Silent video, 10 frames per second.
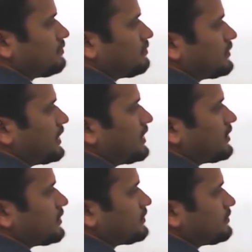
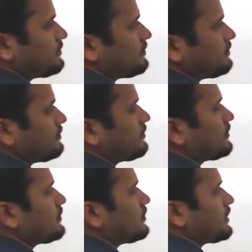header.
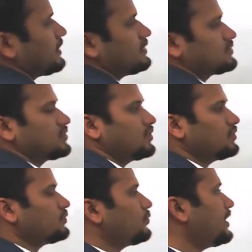Okay, so
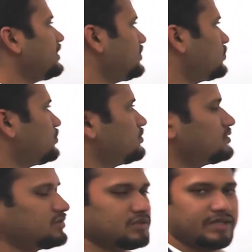when you
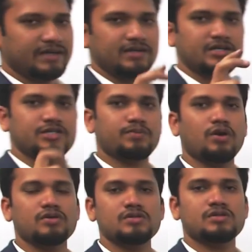get a
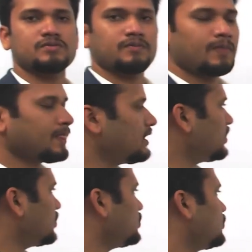response,
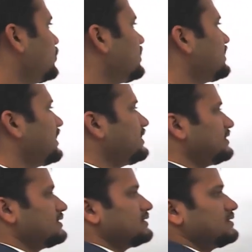you will get
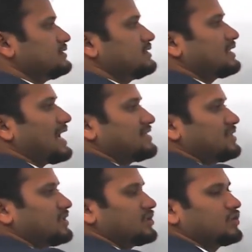this cache
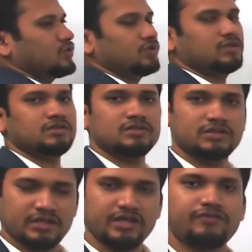control
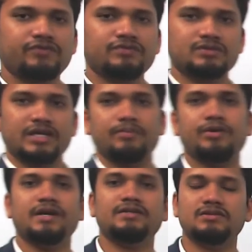if the
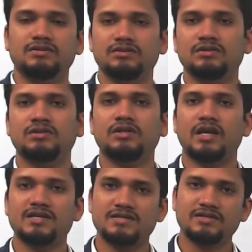API
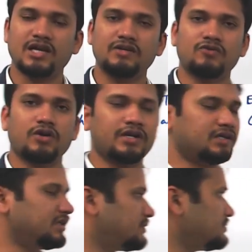has designed for
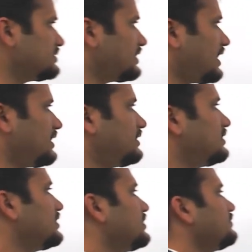it. It means that
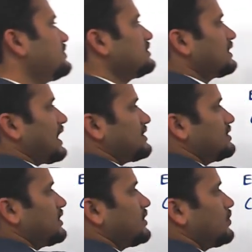if this cache
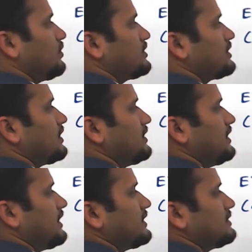control is 30
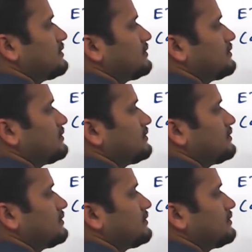days,